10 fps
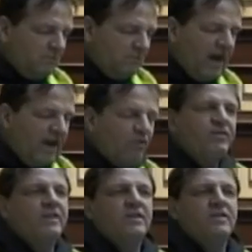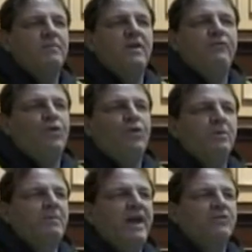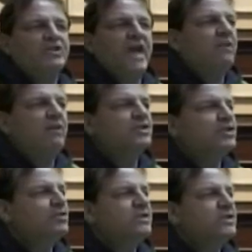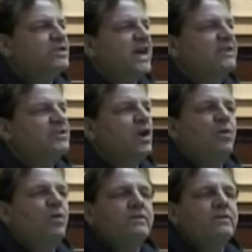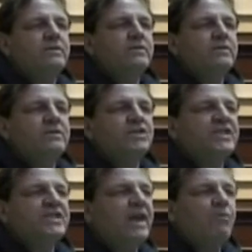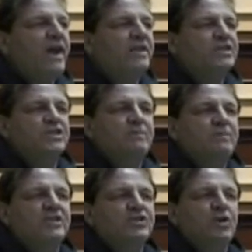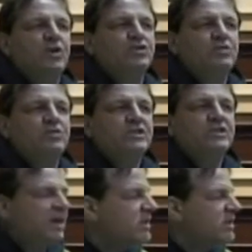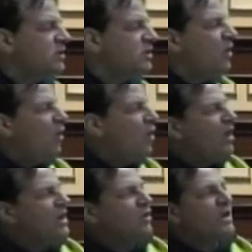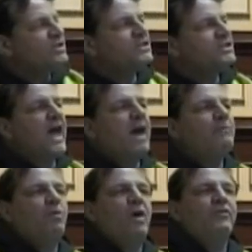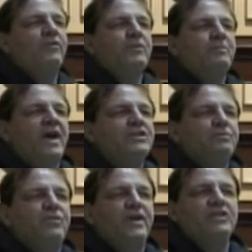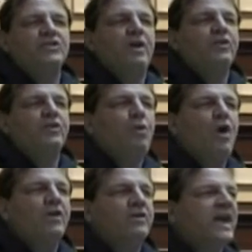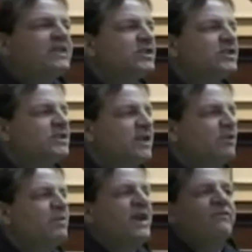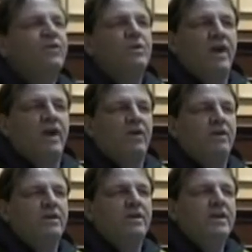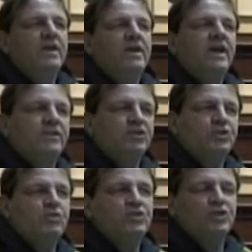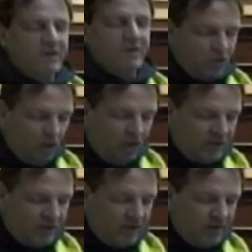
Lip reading: I don't think that the former mayor challenged the unions on his own. The state wanted to smash those unions because all across this Commonwealth, their pension plans are underwater, not just here, but everywhere. And the truth should be told that,